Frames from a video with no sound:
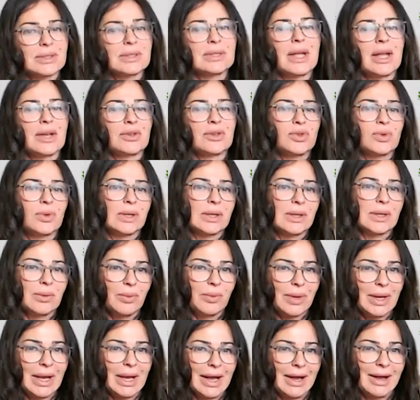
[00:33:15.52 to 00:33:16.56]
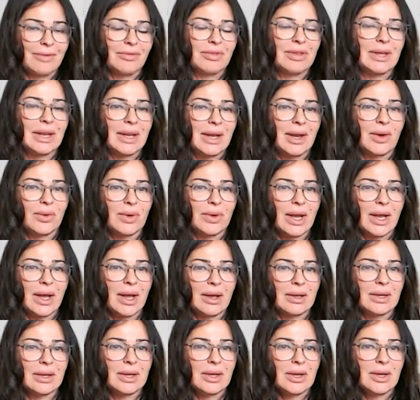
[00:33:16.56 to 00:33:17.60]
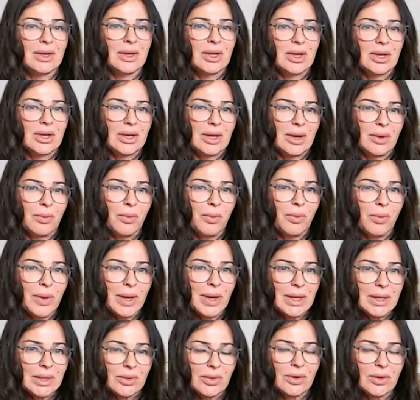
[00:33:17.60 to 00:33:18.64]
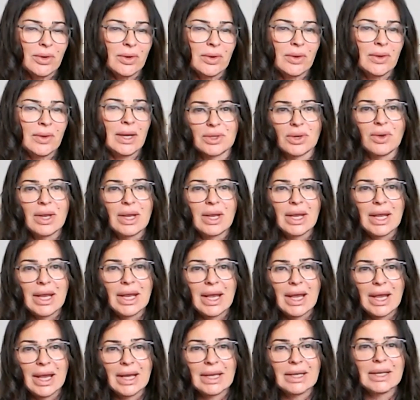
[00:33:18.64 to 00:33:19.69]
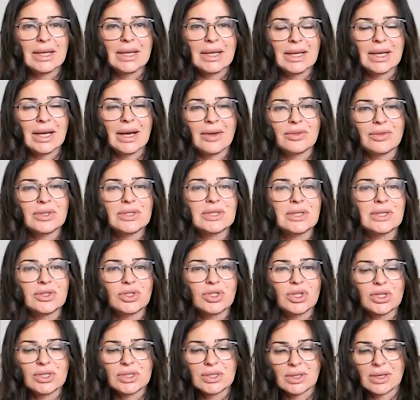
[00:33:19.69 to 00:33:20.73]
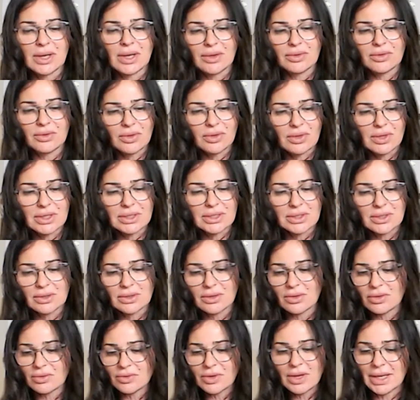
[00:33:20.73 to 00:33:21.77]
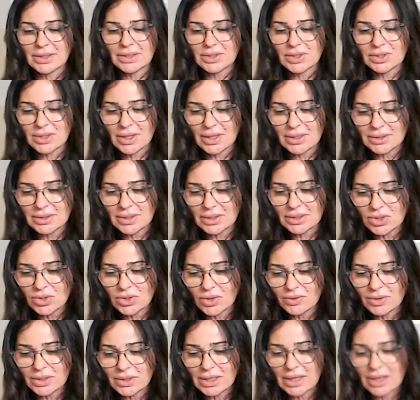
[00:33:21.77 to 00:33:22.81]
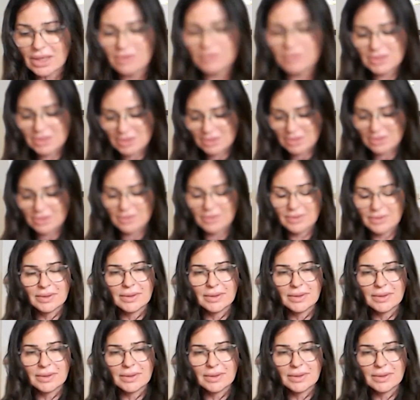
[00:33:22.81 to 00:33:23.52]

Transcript: Naturally, we have that area weaker. So any other suggestion other than these 3 exercises that you already gave us?